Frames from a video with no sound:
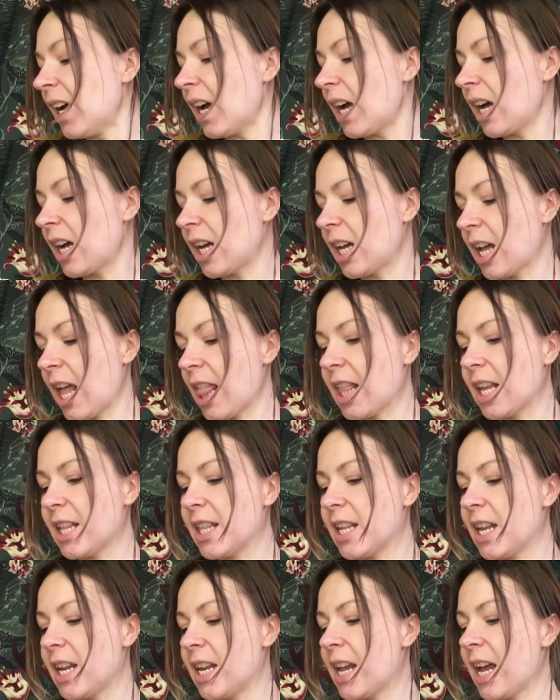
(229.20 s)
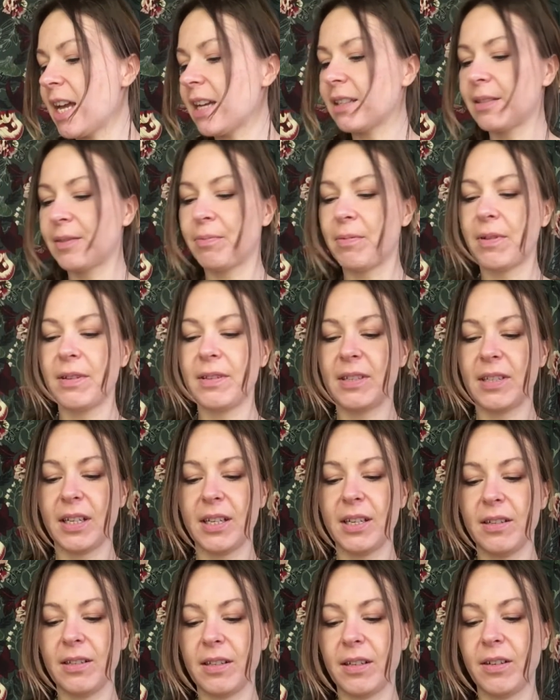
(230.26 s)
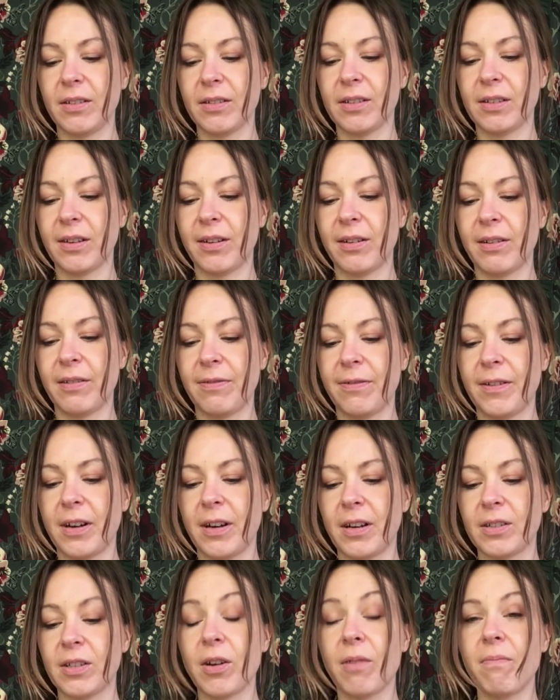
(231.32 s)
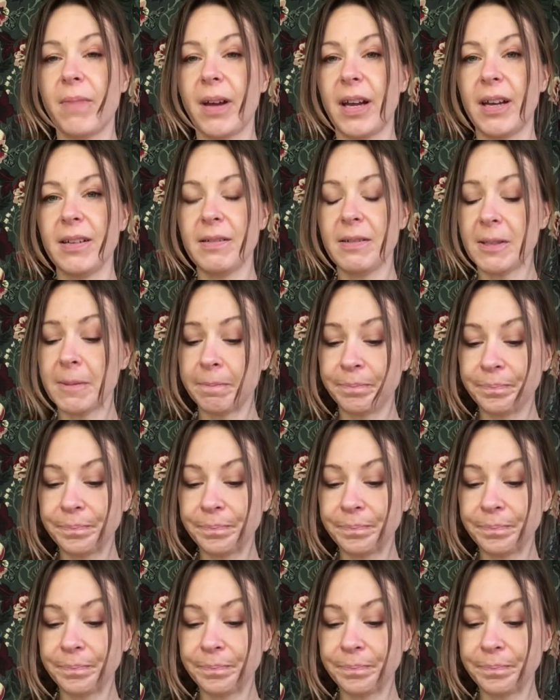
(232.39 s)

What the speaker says: And then the next ones I use a lot of are Tombos,